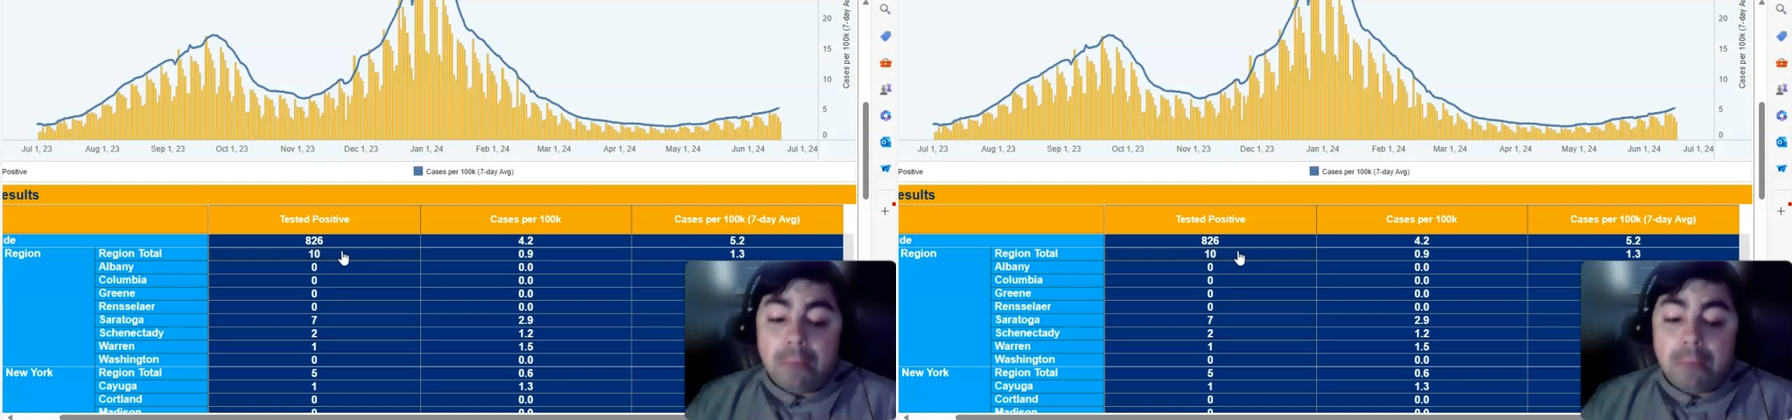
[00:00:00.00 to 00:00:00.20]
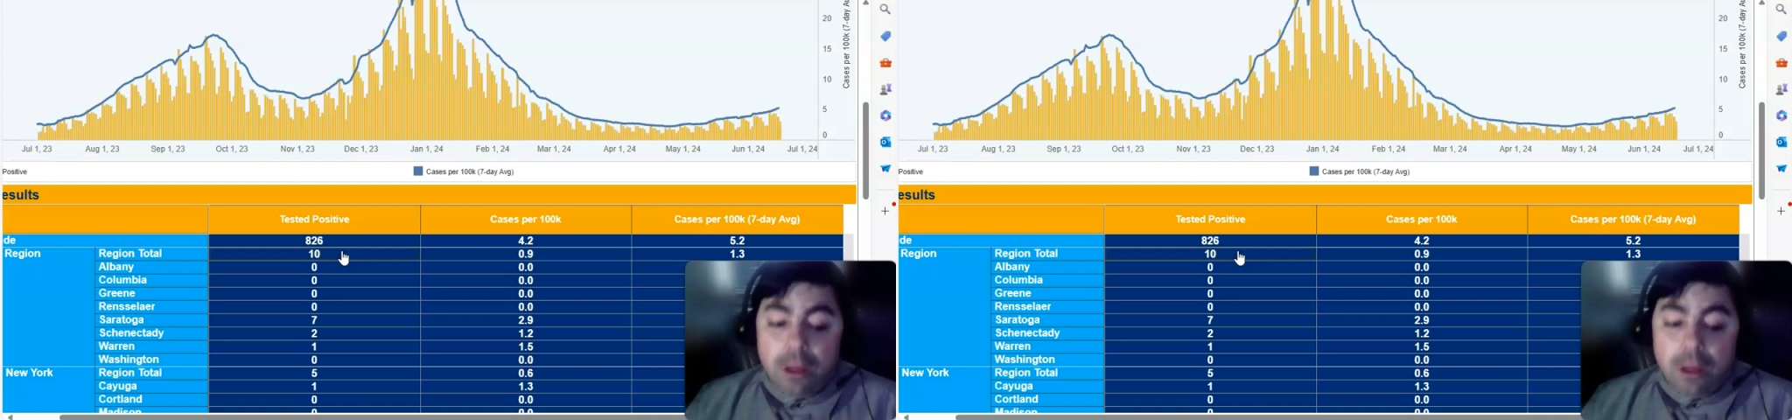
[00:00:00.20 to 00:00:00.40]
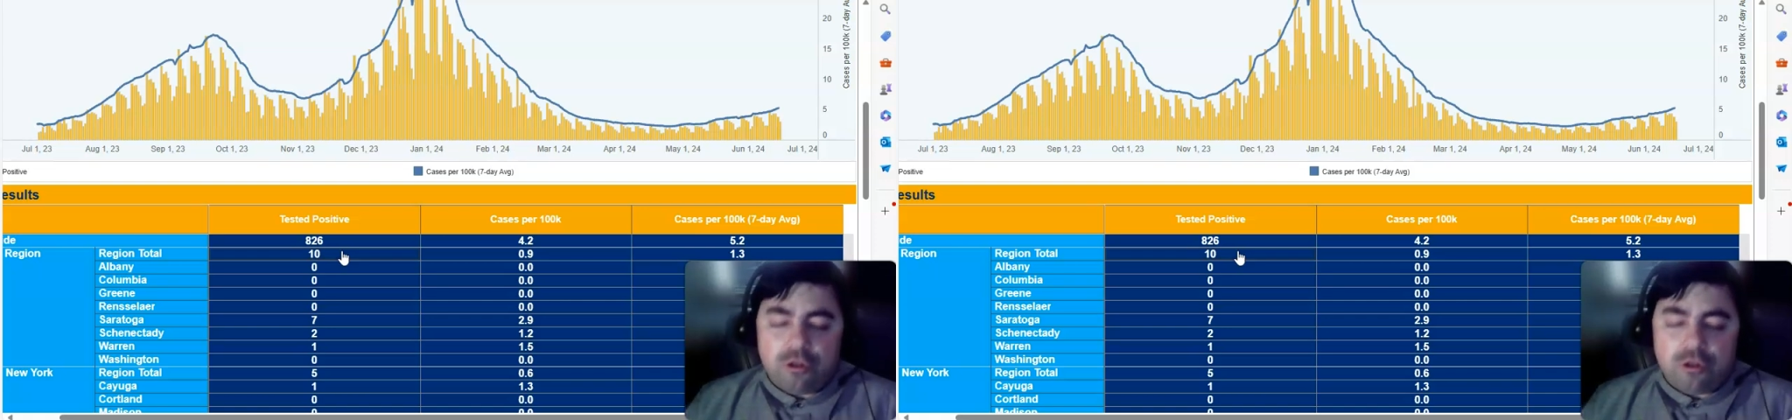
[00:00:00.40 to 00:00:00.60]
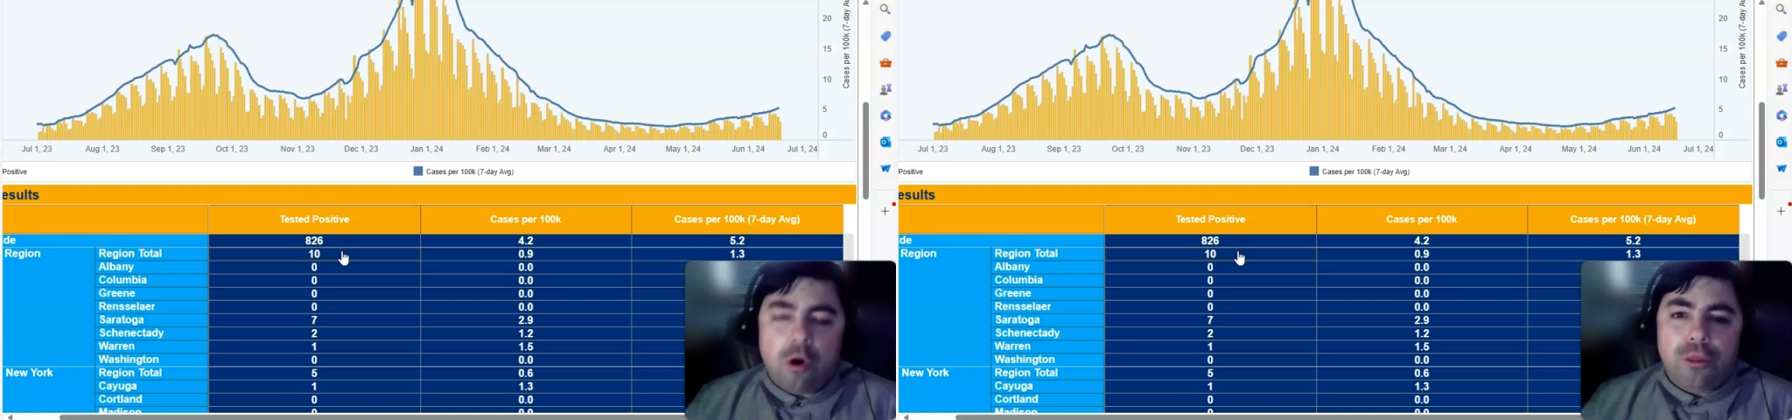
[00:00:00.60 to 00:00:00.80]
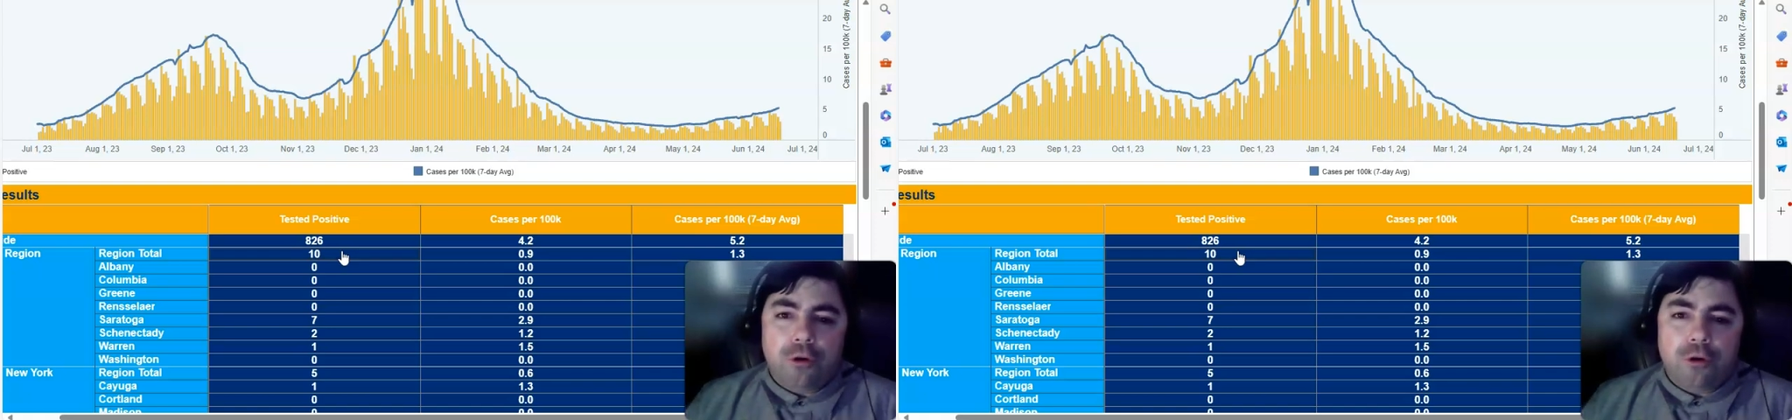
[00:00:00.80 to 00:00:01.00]
Plus,
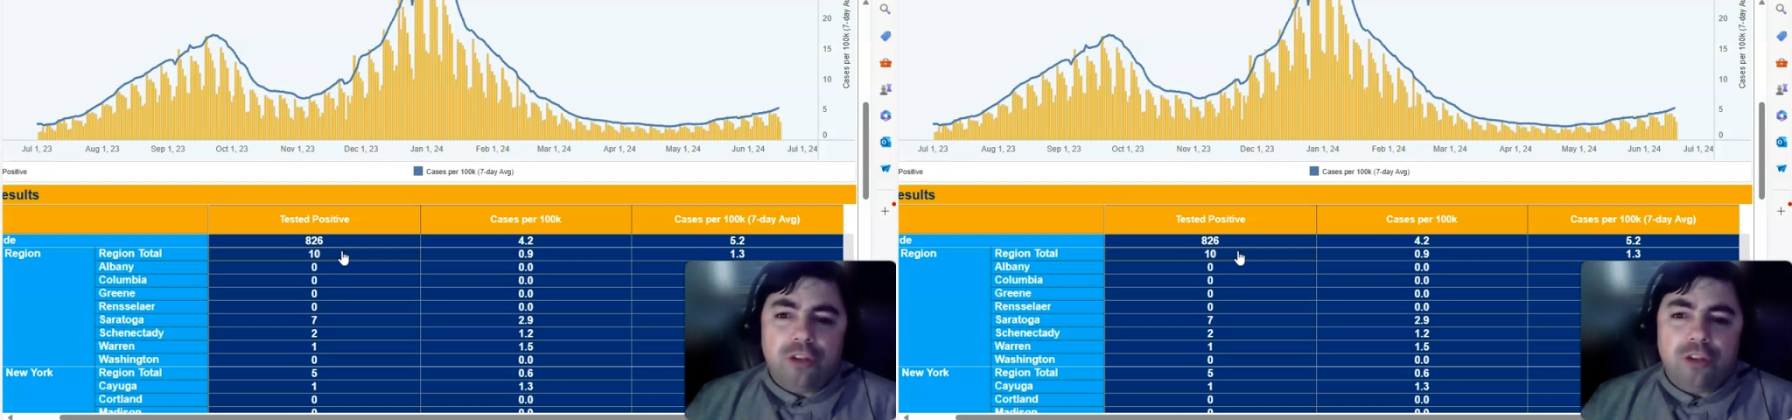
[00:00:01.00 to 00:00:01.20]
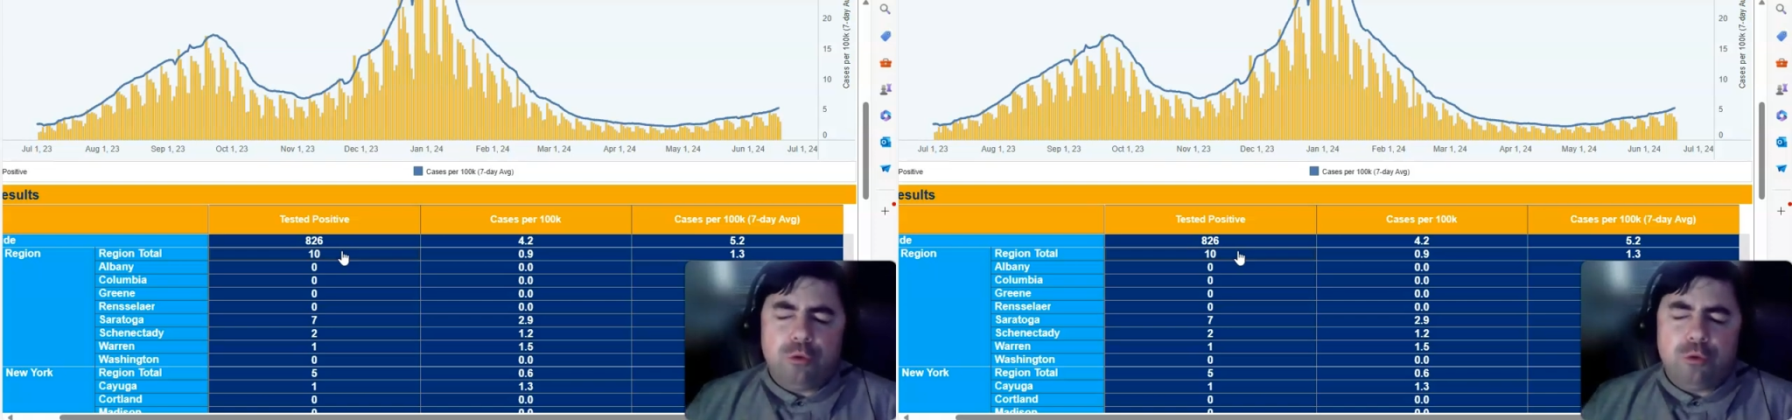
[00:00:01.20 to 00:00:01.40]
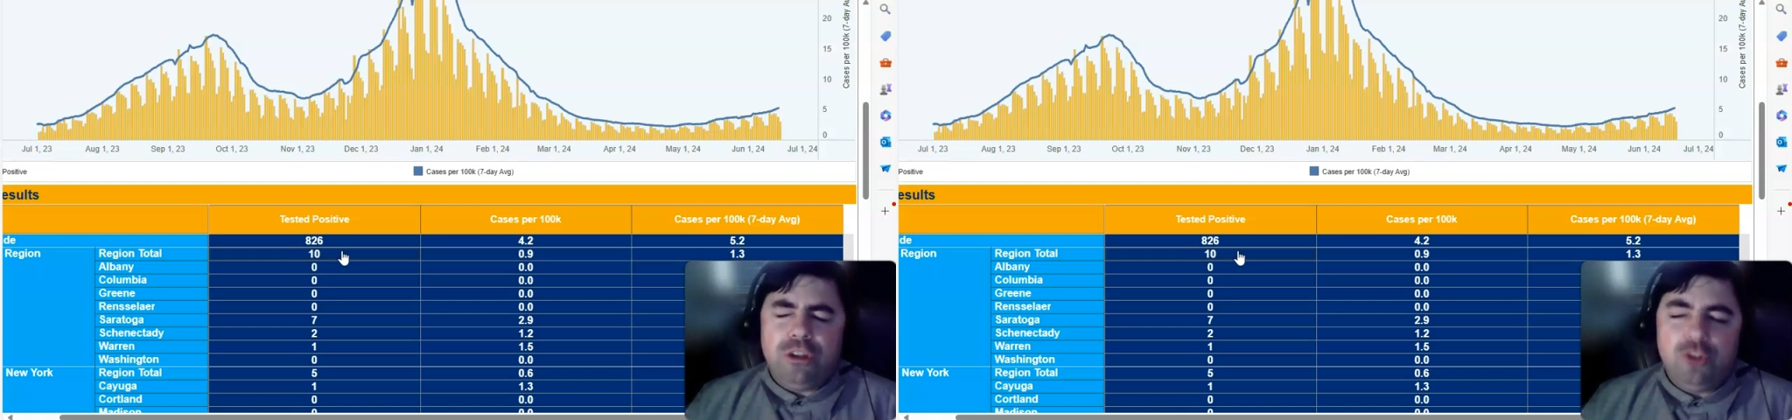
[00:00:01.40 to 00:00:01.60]
on Thursdays, we